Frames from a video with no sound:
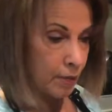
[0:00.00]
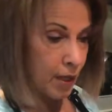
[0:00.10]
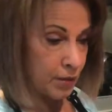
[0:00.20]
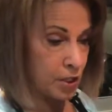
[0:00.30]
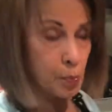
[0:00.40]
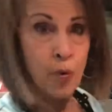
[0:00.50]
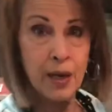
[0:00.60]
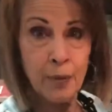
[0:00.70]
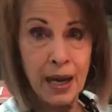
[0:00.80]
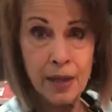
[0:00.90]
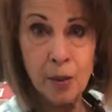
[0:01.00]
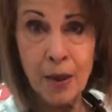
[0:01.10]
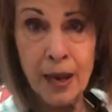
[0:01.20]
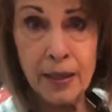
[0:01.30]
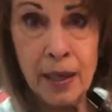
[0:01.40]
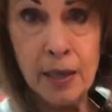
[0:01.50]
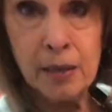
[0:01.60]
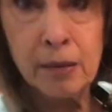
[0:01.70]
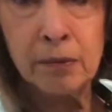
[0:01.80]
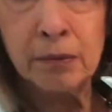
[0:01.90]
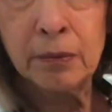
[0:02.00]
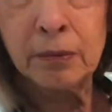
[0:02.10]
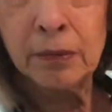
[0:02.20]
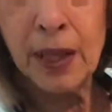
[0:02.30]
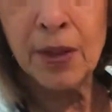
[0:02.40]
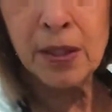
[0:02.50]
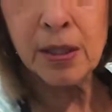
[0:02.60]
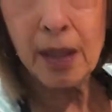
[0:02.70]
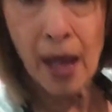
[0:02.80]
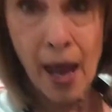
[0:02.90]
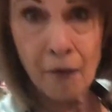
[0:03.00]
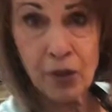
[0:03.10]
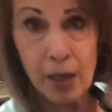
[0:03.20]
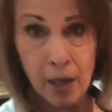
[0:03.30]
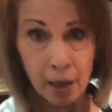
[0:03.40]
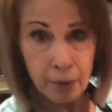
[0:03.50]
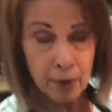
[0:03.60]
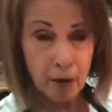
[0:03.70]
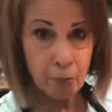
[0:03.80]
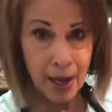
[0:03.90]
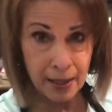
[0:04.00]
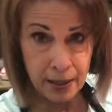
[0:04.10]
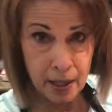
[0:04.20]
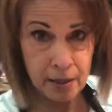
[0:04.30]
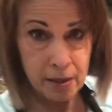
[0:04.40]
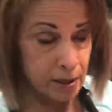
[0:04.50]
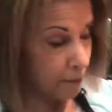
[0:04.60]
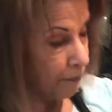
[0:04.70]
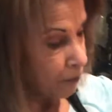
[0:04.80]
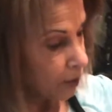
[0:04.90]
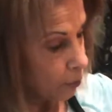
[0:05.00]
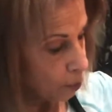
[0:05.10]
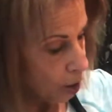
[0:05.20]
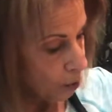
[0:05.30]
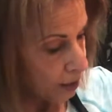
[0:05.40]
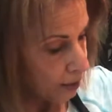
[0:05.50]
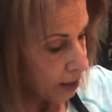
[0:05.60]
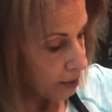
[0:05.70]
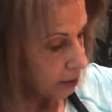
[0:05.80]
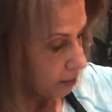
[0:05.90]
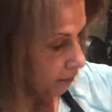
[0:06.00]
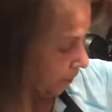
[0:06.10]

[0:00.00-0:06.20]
at this point, I'm going to add the pine nuts. And this is a half a cup of pine nuts that will go into this.